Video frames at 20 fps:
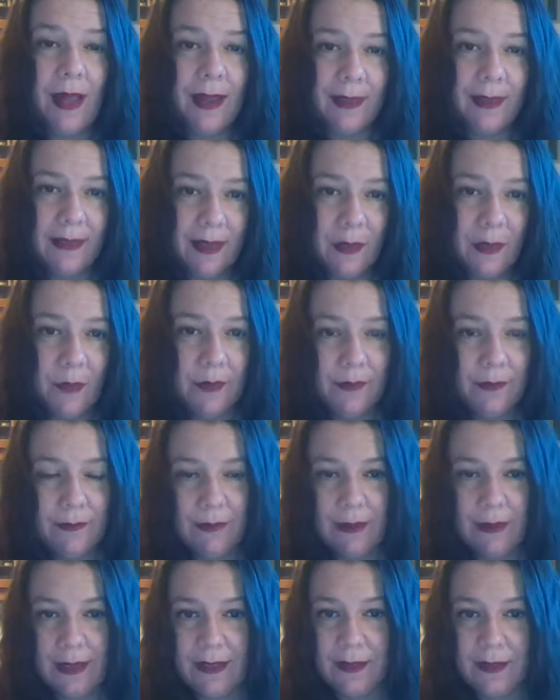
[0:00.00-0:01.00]
I think one of the
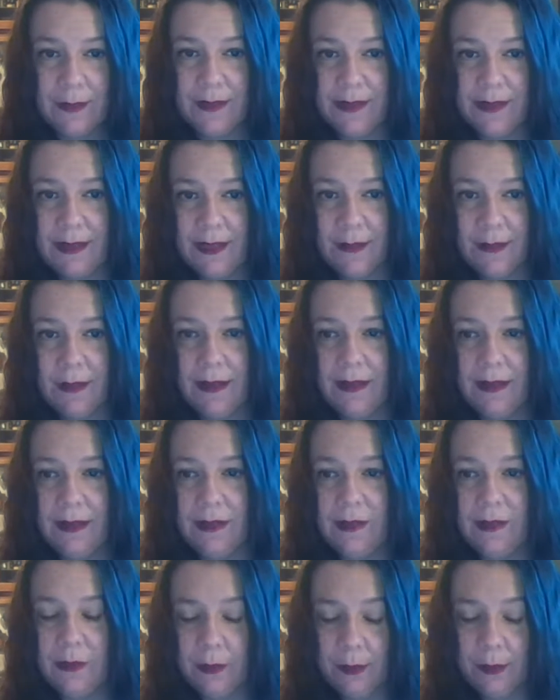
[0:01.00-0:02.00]
things with cinnamon
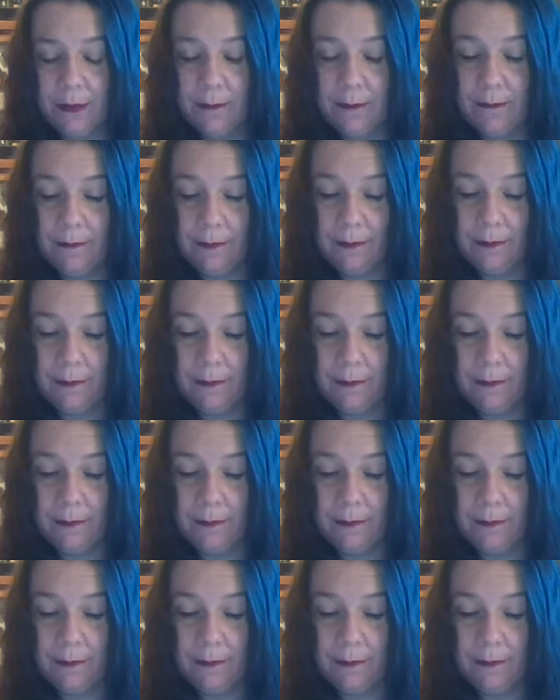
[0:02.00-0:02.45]
that's sort of